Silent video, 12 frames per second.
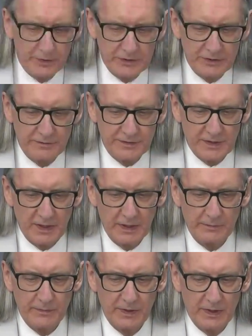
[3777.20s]
a period of
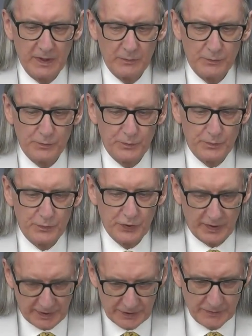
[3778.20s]
time
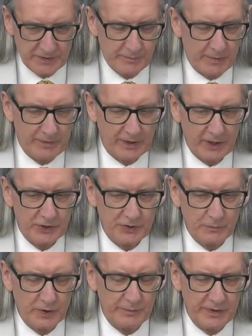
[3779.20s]
prior to its
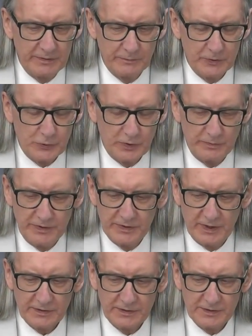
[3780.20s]
publication, which would have been
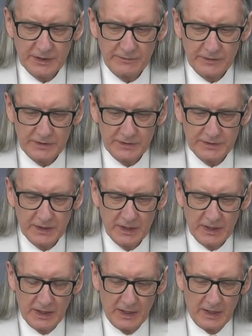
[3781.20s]
the 1970s.
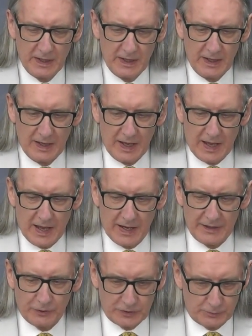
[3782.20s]

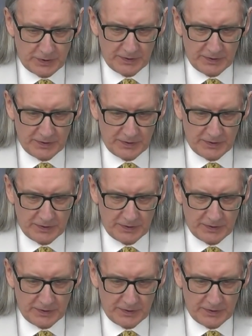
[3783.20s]
Dr.